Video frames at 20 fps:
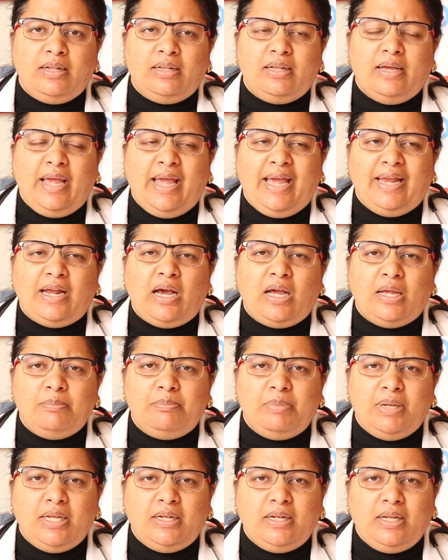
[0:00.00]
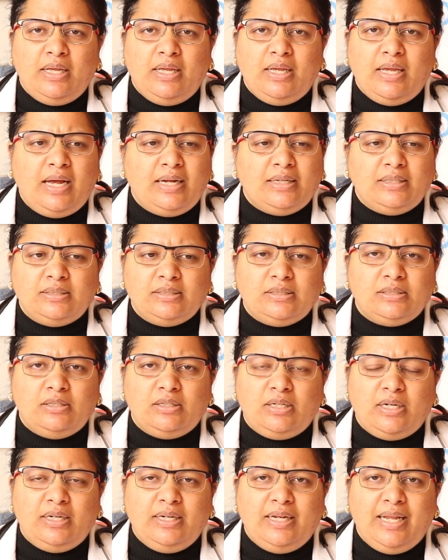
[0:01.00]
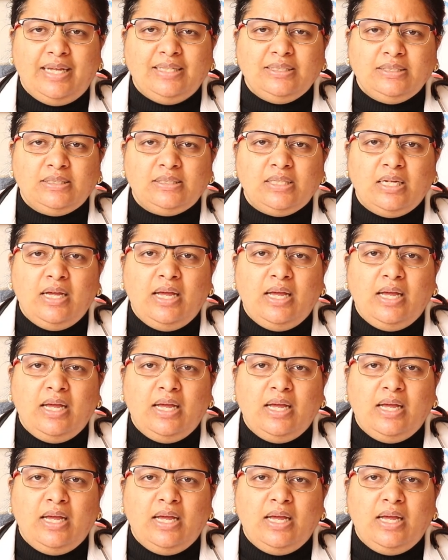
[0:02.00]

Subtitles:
the NIPT and certain tests,